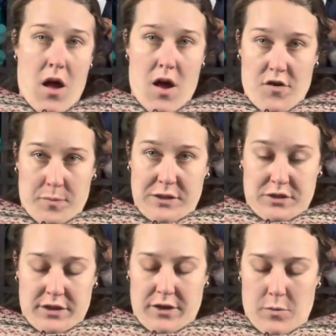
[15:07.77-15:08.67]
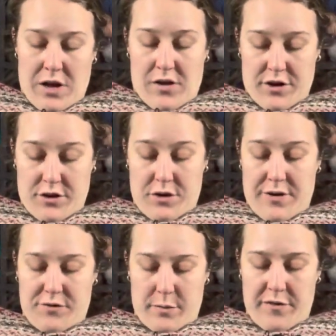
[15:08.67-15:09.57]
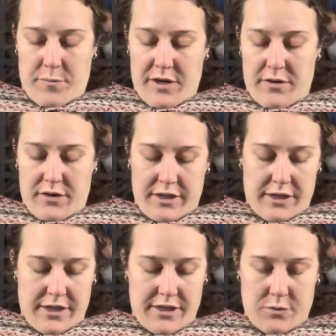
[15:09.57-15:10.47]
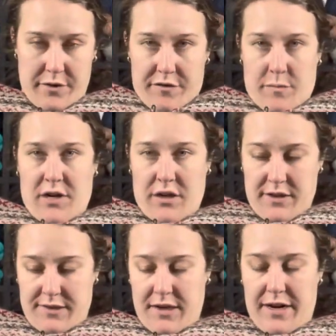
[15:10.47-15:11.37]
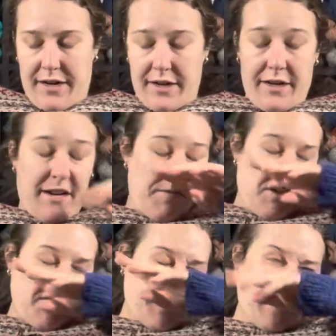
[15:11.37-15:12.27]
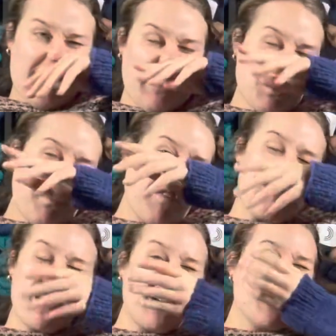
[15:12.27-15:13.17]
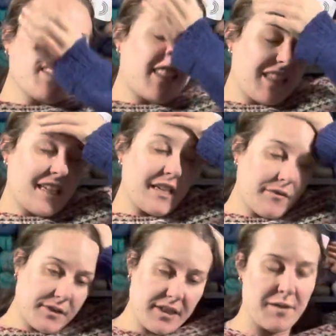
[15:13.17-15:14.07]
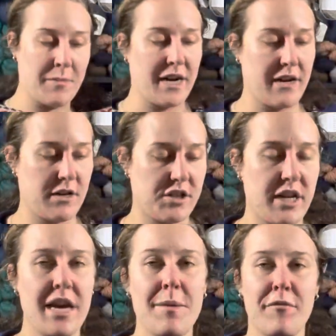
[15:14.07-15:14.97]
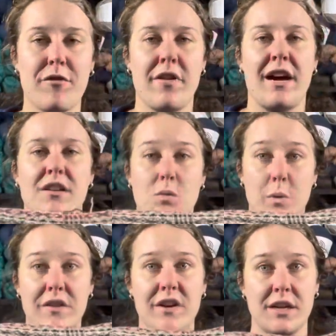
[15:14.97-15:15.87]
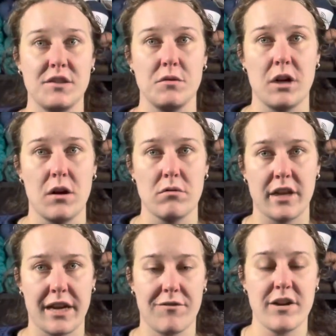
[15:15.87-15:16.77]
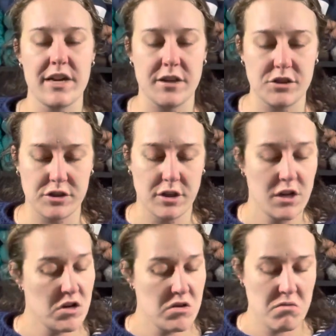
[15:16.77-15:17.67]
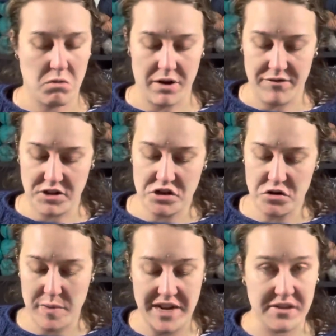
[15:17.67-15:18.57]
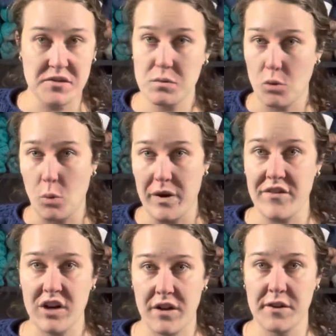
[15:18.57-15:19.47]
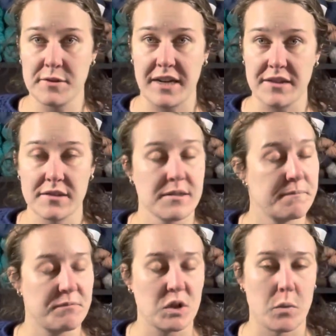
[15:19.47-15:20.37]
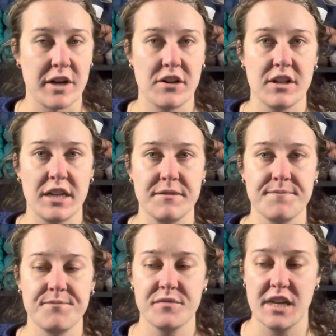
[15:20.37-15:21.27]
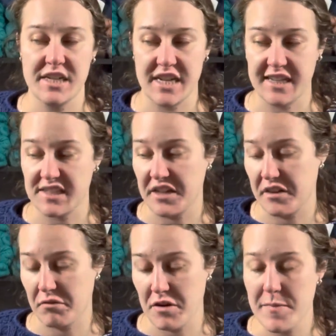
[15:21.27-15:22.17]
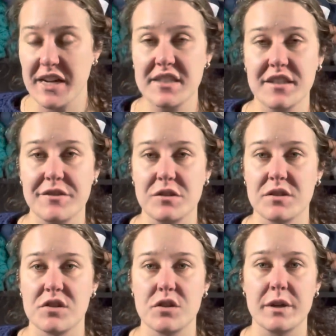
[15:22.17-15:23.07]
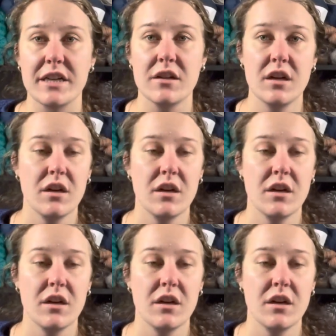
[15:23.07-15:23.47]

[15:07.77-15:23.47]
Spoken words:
Especially, well, you do have to weave them in. Again, I had to weave them in on the side, and I'm also gonna have to weave them in on the sleeves. And my tip for that is weave in as you go, like every inch or every 2 bands, weave in all those ends. When you're done, it takes like 3 minutes if you just do it.